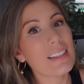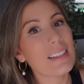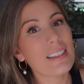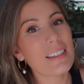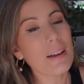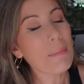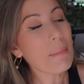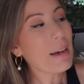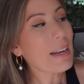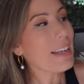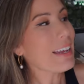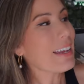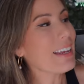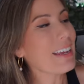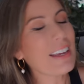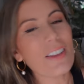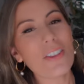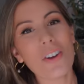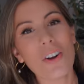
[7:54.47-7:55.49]
somebody
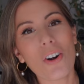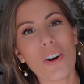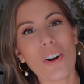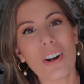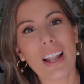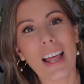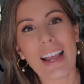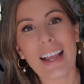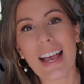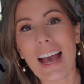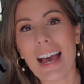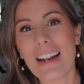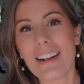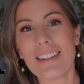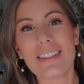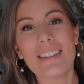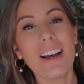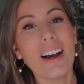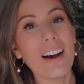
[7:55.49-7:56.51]
either like had
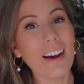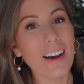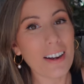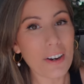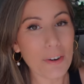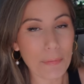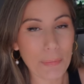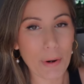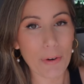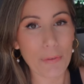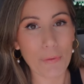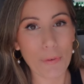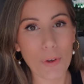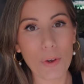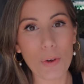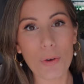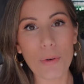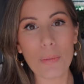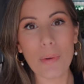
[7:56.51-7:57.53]
a ton of
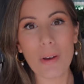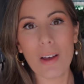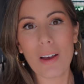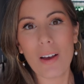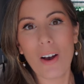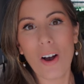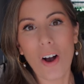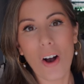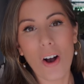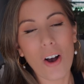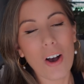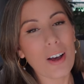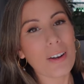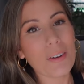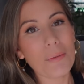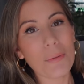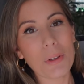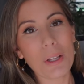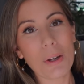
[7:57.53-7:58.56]
perfume
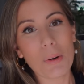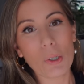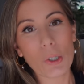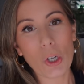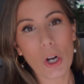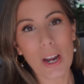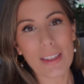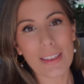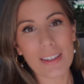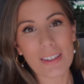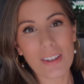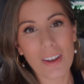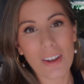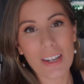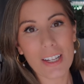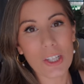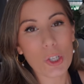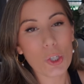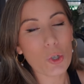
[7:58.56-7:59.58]
on when they were trying this
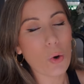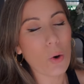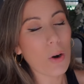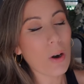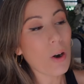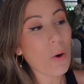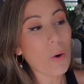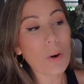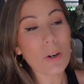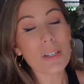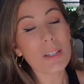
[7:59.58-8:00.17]
on in store, or